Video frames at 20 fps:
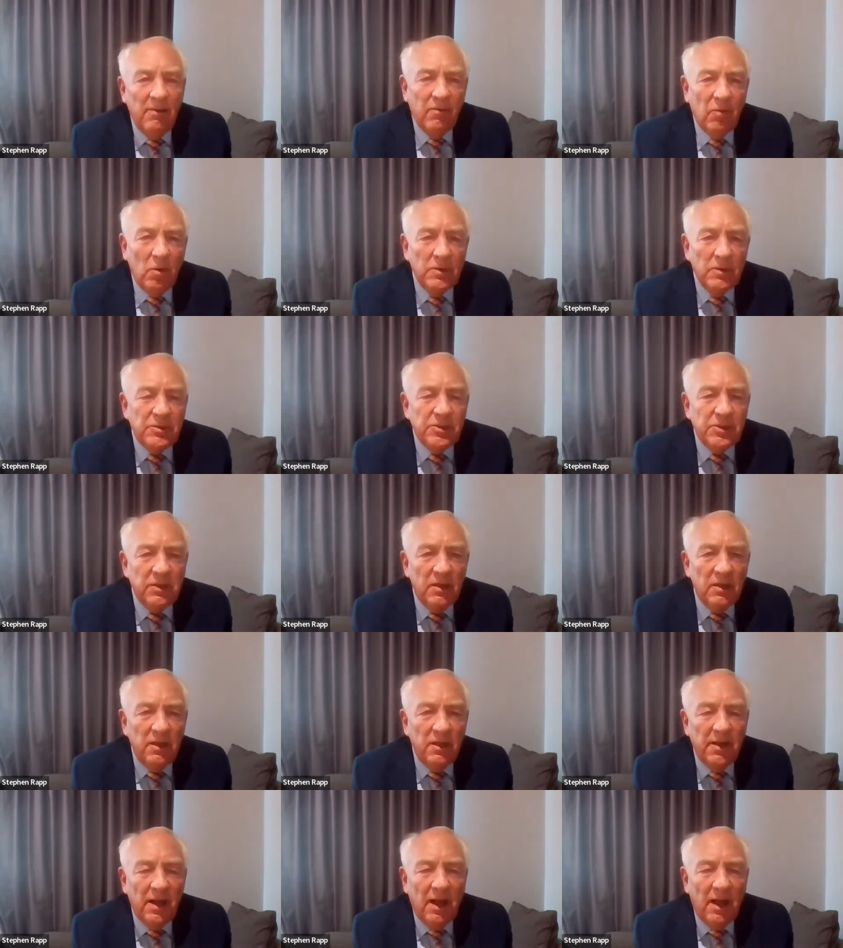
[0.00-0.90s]

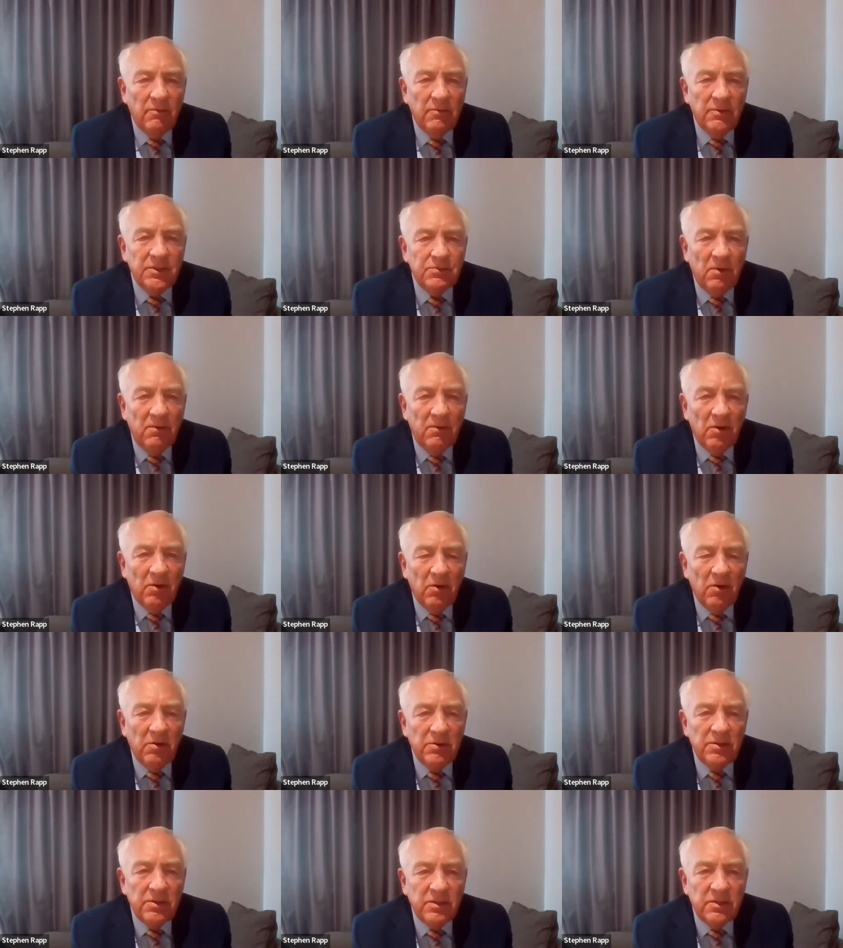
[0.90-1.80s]
Fortunately, that was
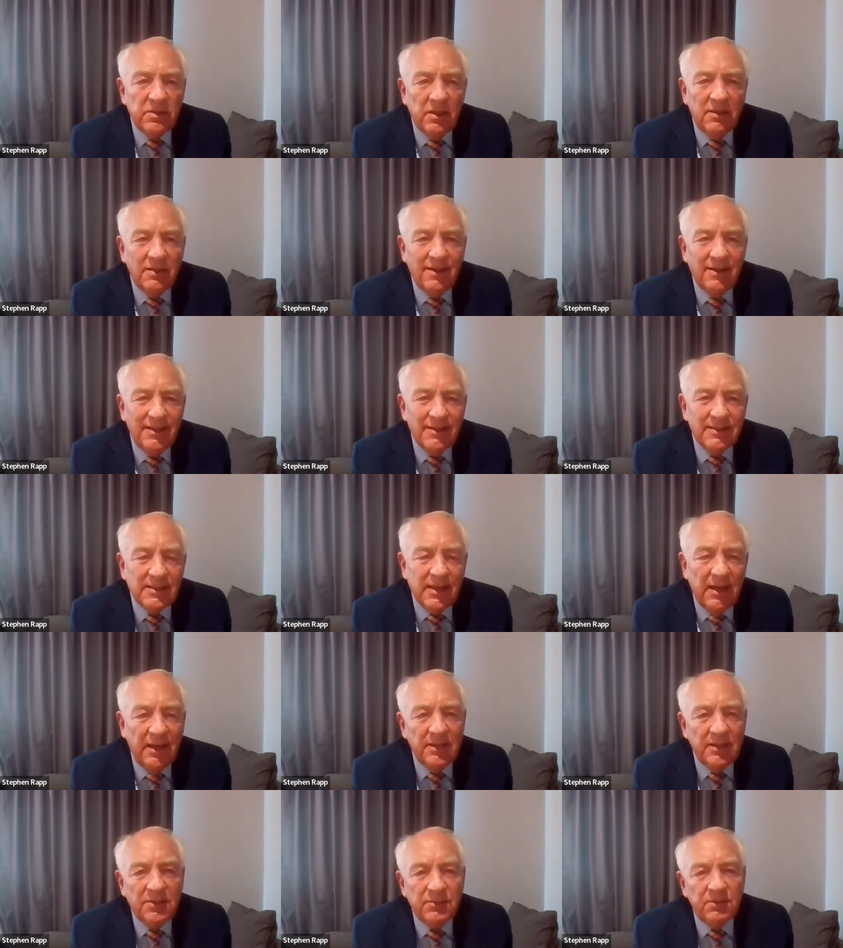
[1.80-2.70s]
reversed and his
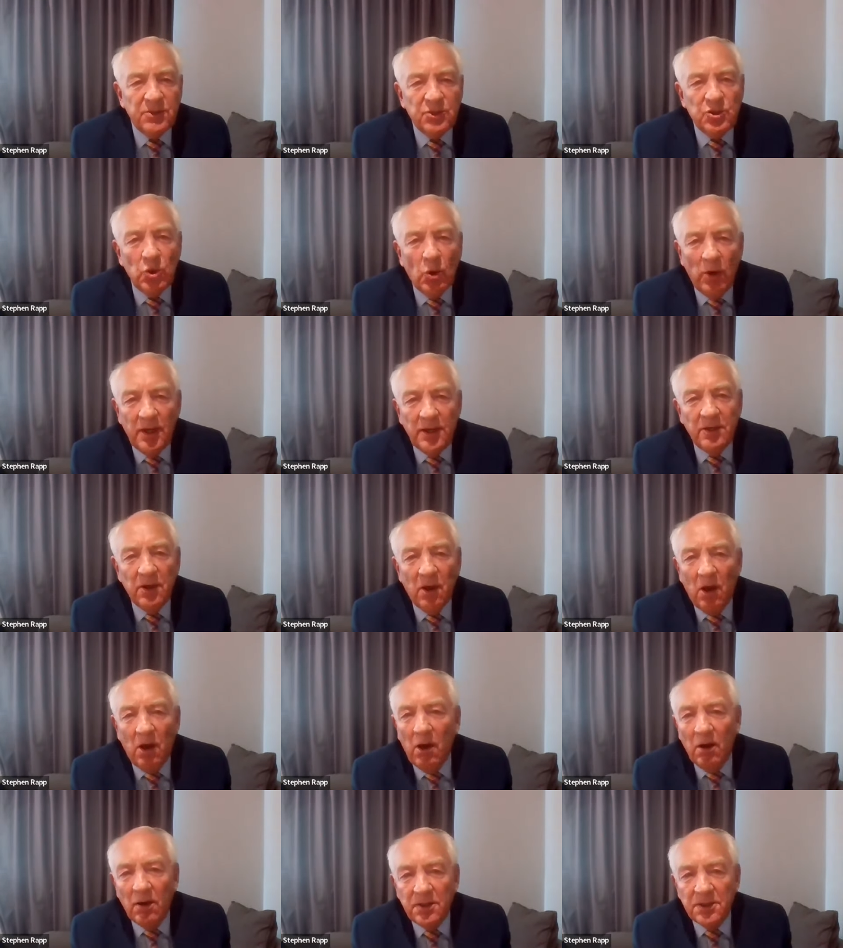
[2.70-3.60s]
case was joined to
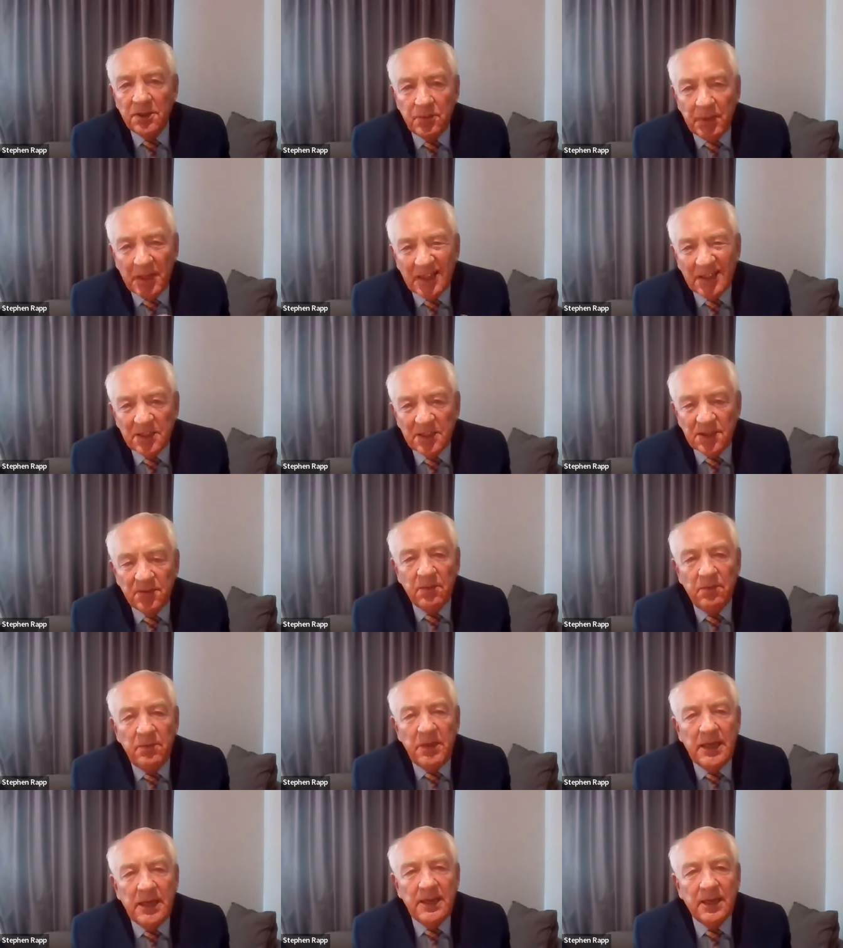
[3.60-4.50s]
ours because of the
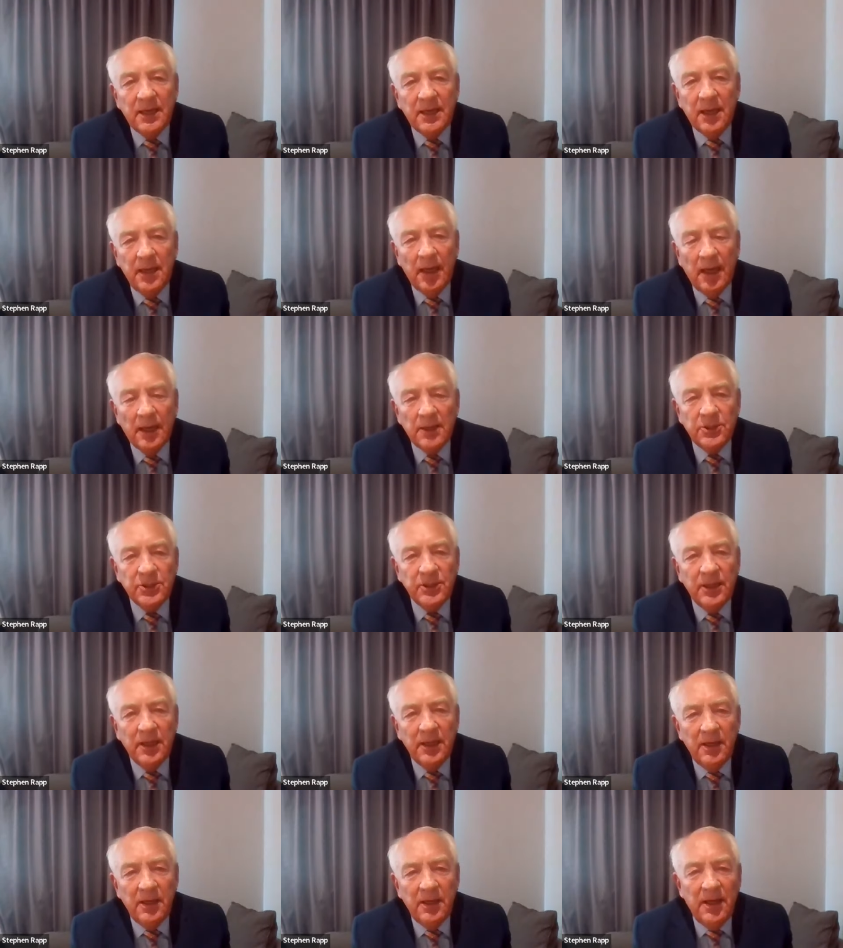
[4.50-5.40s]
media connection.